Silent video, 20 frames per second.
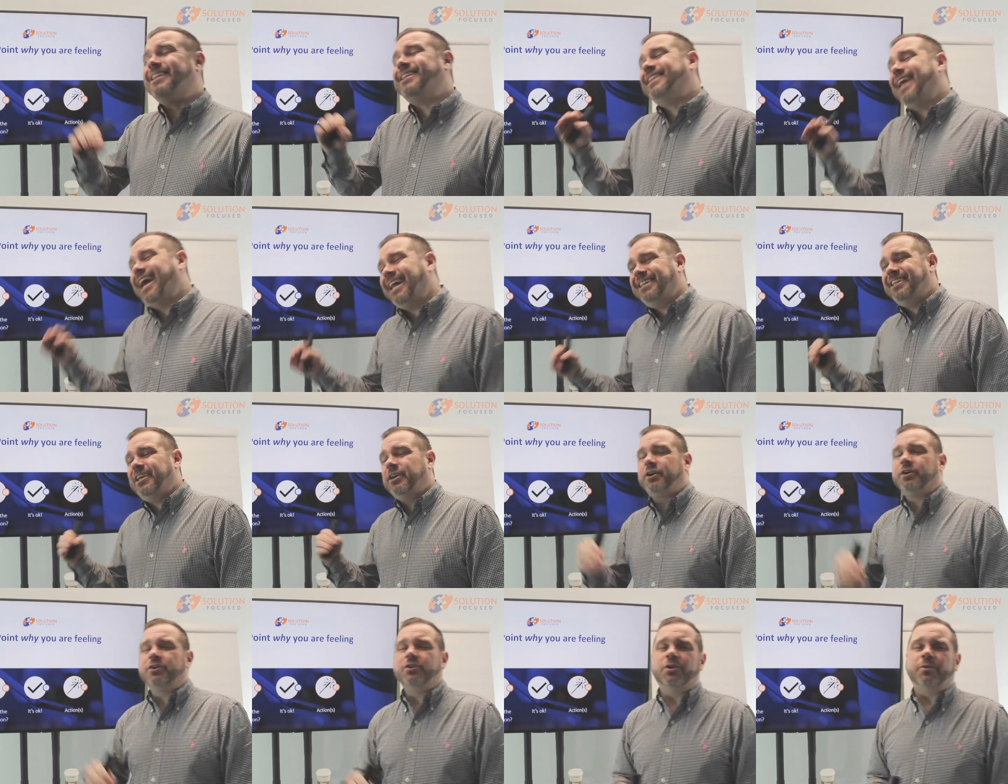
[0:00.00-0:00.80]
then
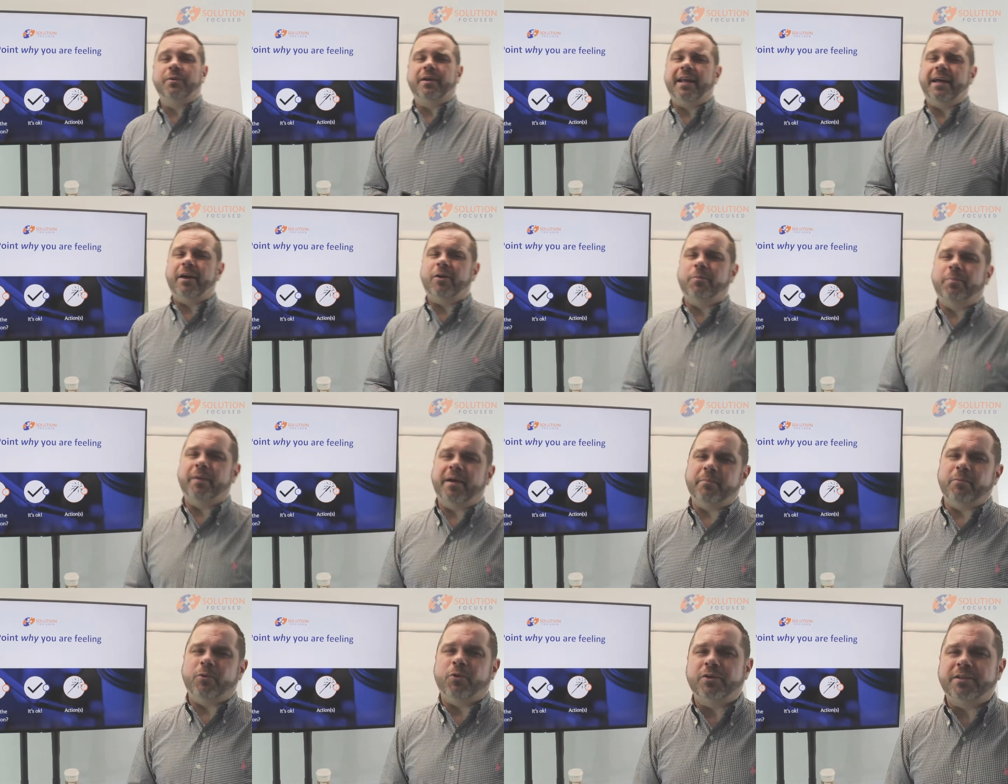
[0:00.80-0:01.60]
you can do a little
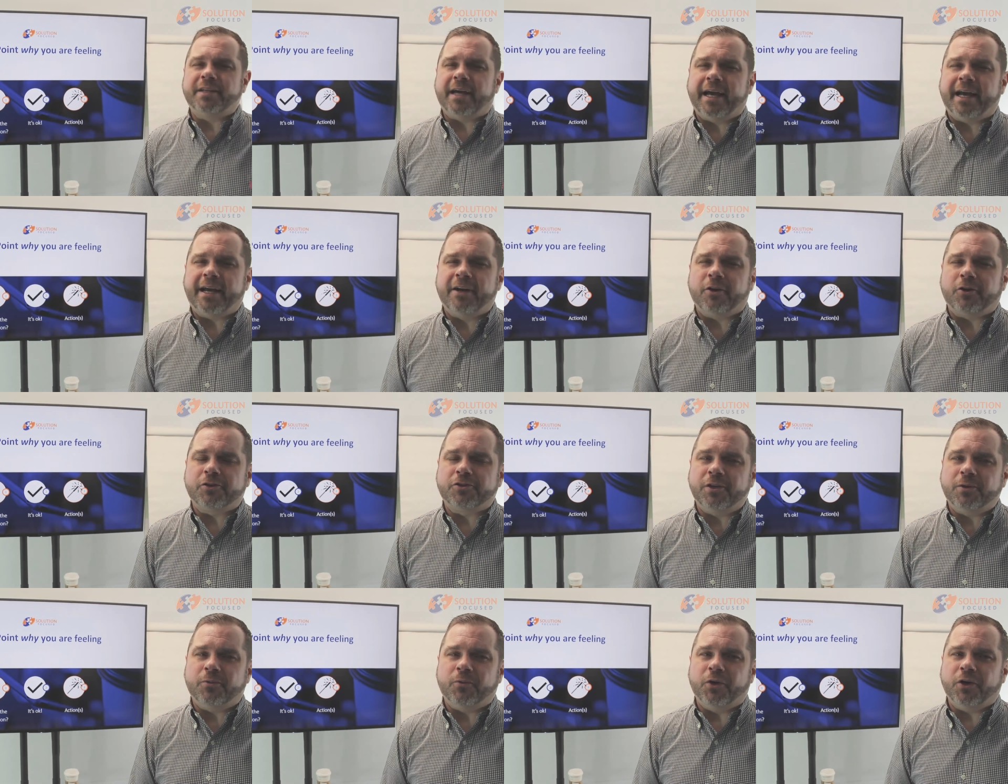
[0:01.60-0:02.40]
bit more
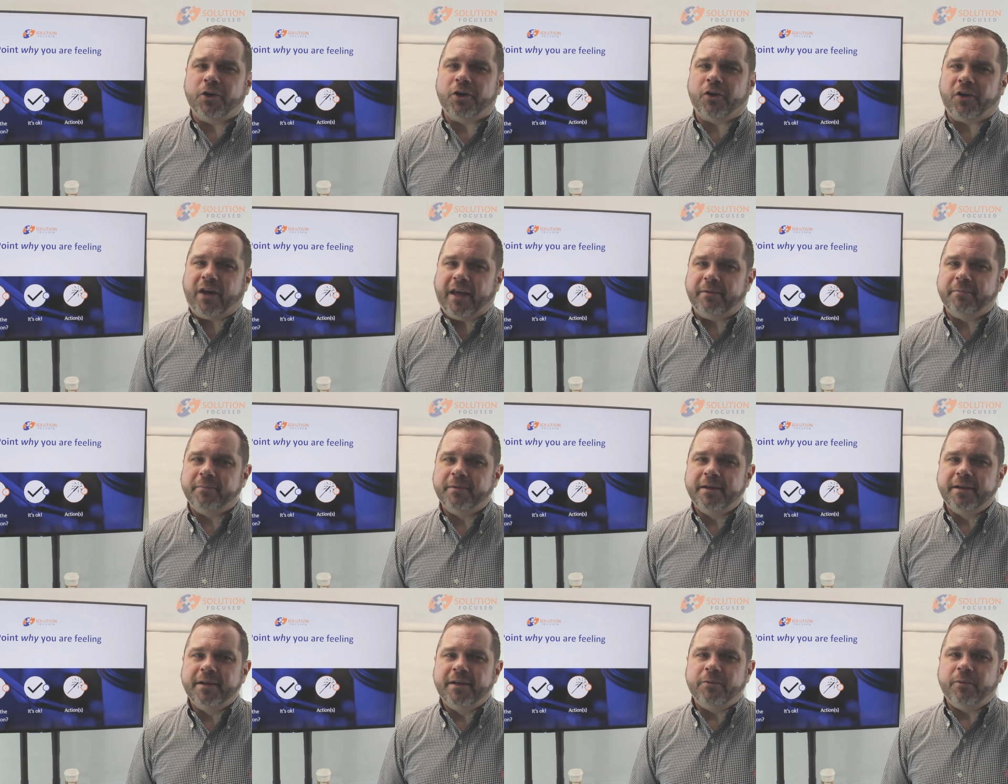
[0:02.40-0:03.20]
diagnostic work on it
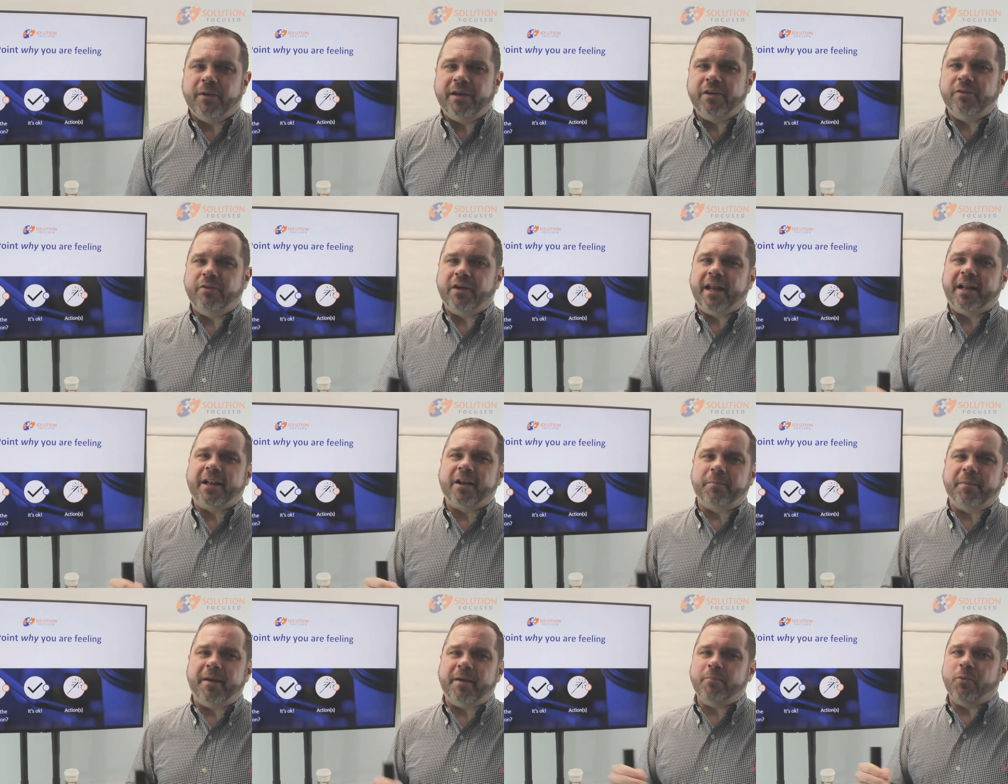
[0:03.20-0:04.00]
when you're a
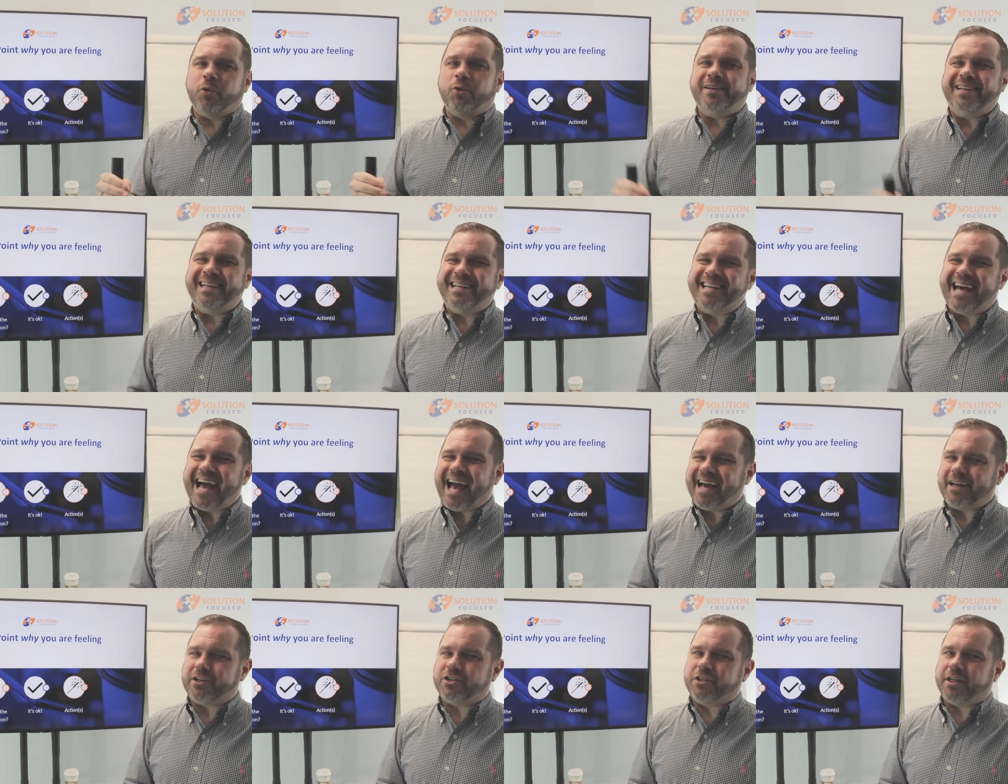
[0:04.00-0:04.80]
little bit more
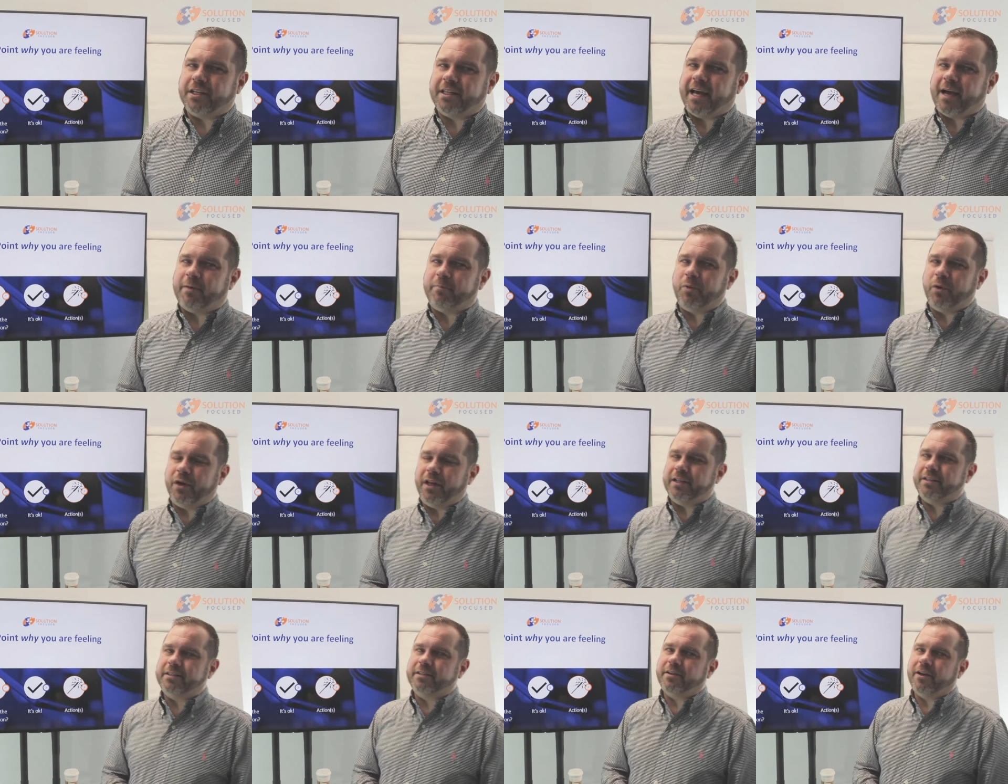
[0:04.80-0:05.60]
detached at that
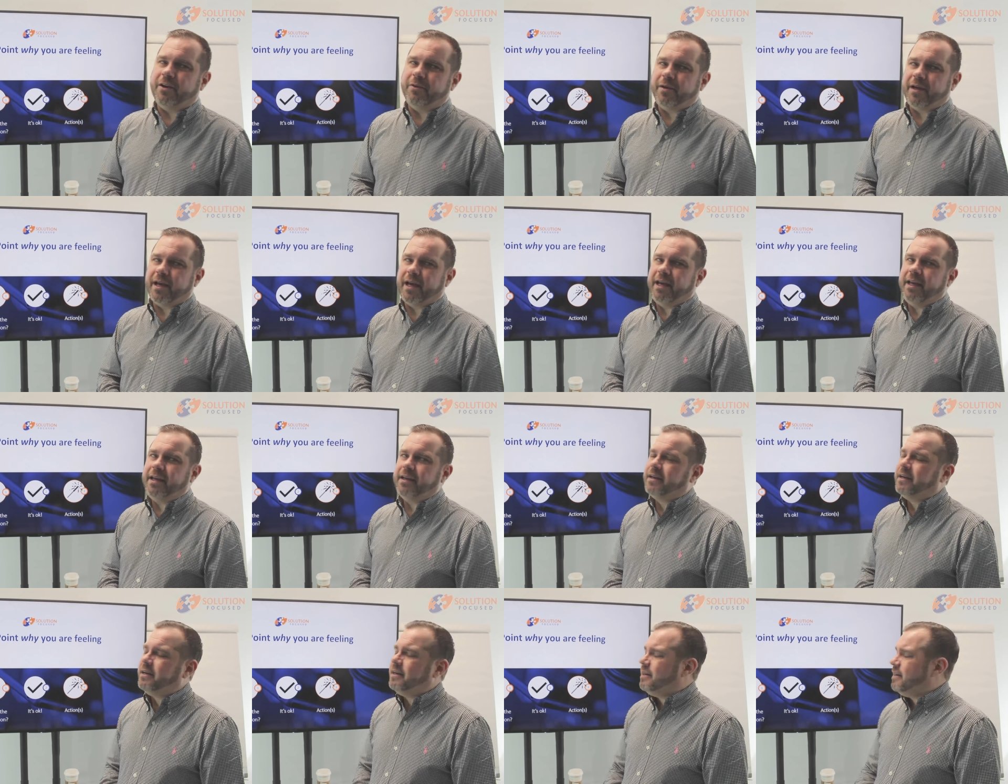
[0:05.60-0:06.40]
point.
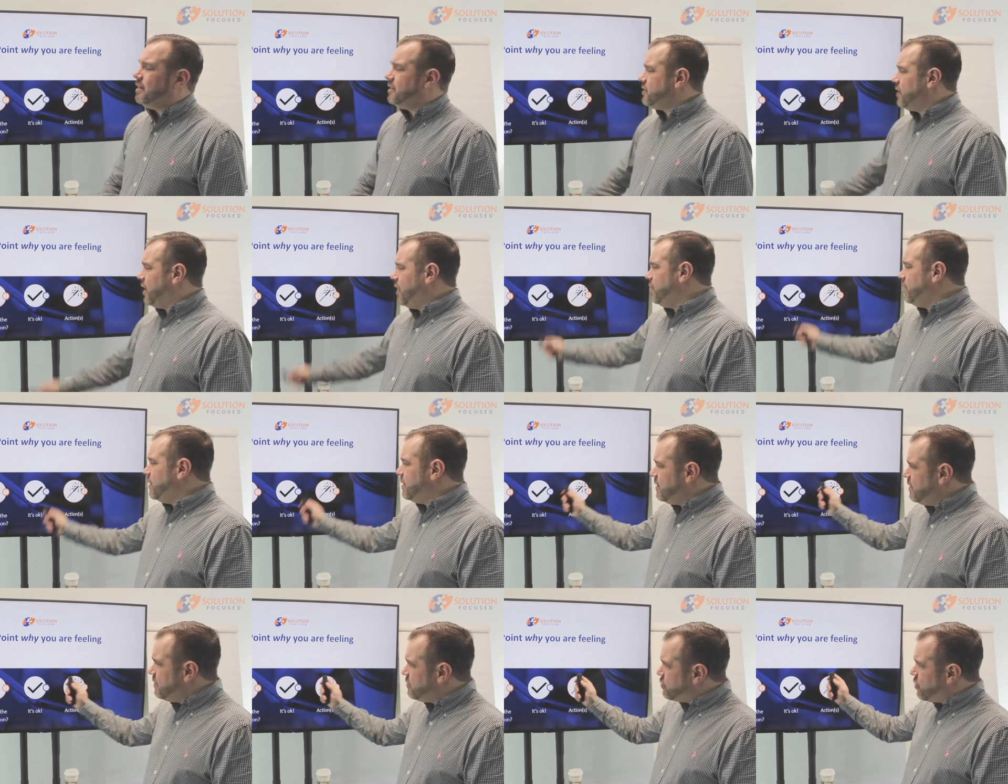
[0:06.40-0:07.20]
Okay, so
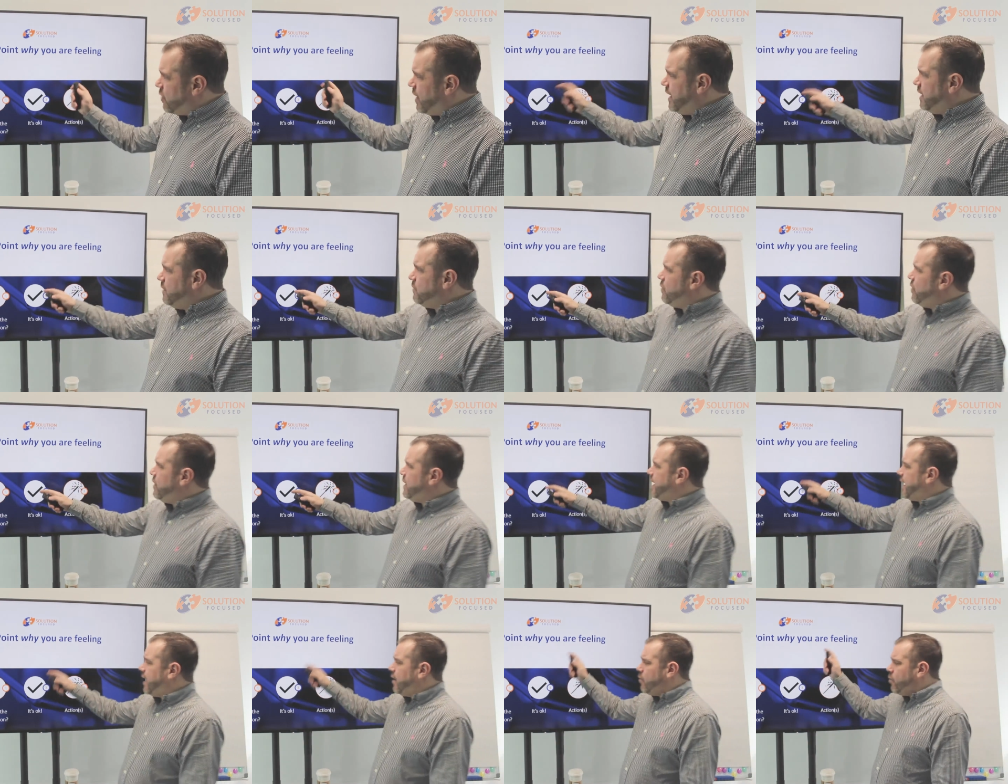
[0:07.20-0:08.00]
try and
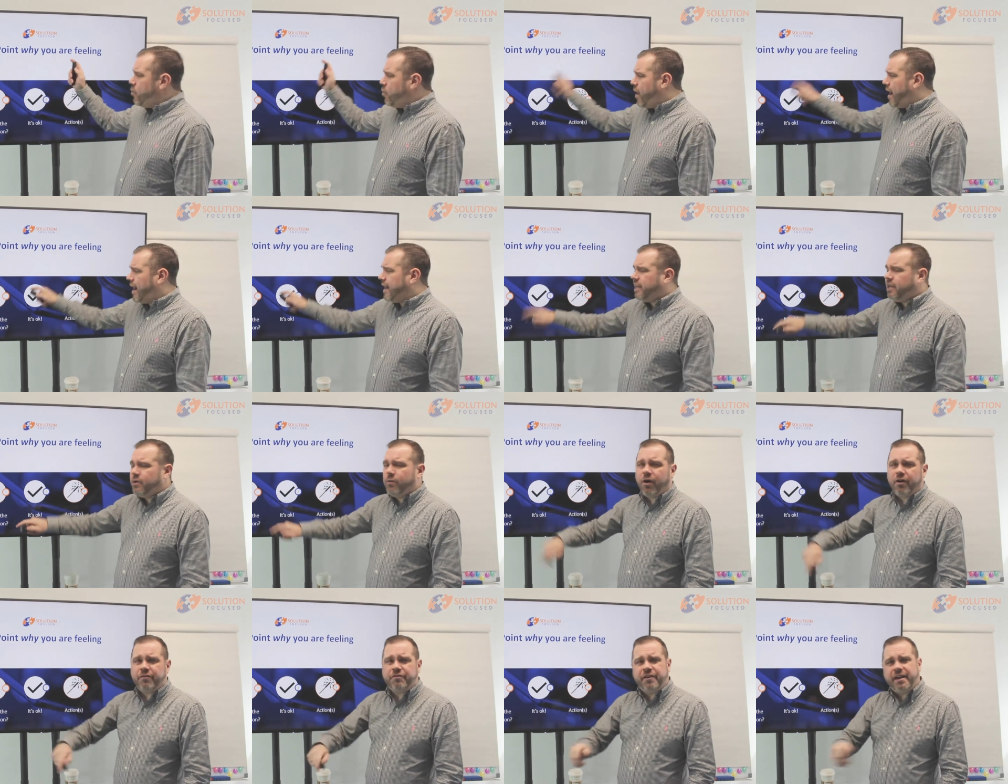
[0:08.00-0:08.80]
work out why
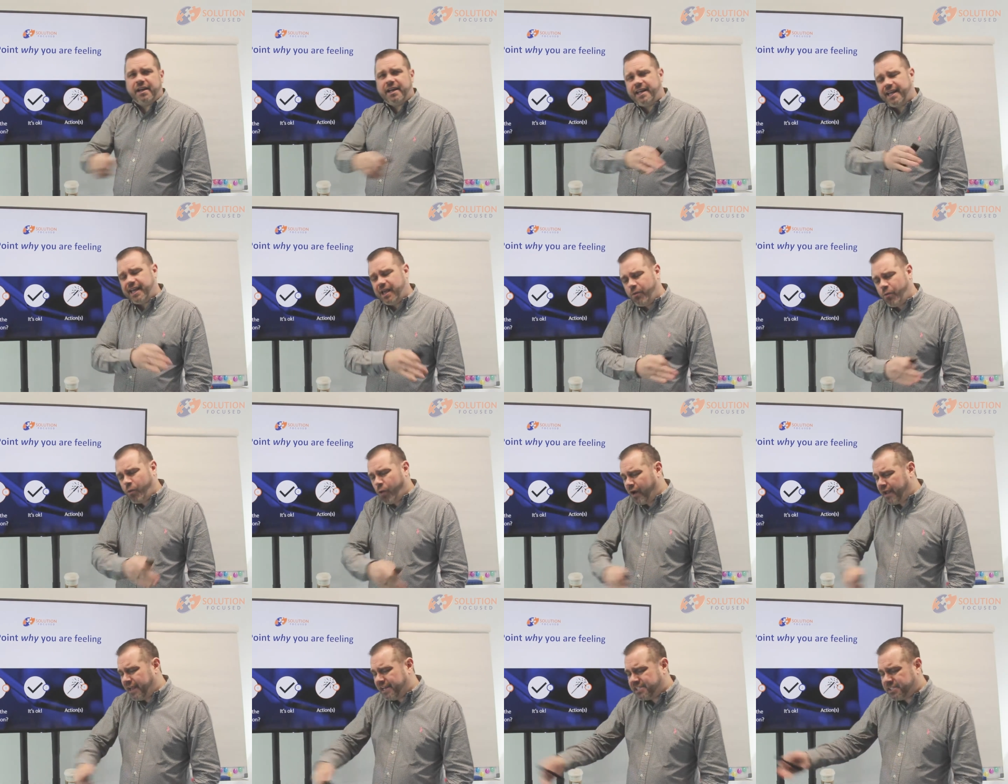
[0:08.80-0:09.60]
you are feeling it.
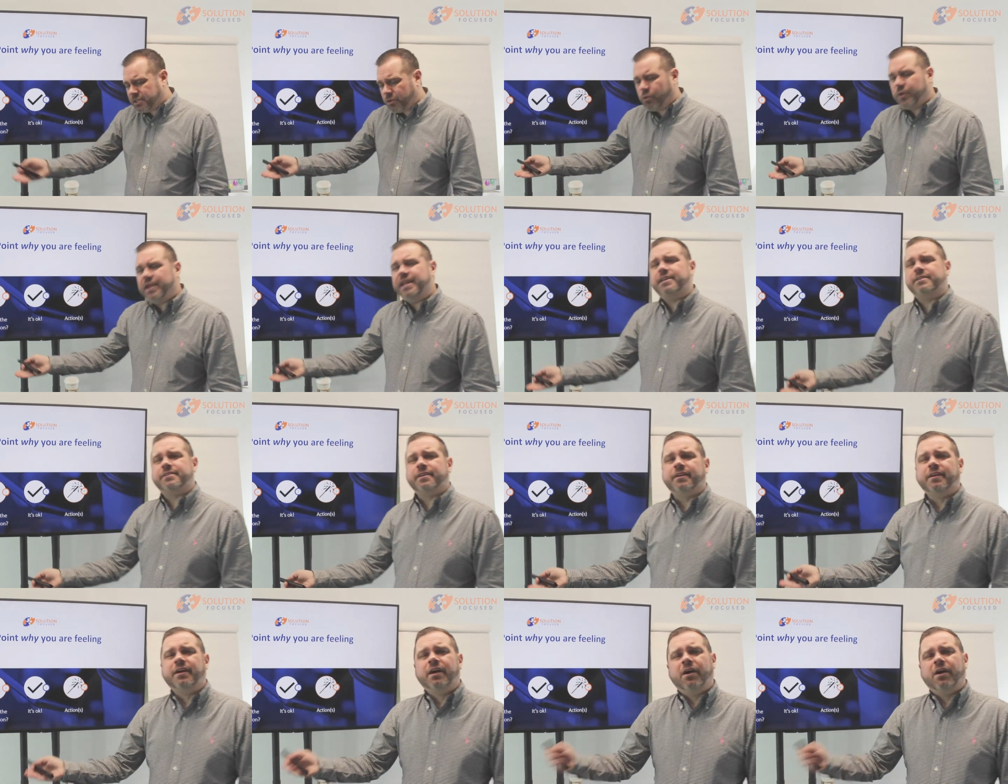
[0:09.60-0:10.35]
What is the reason?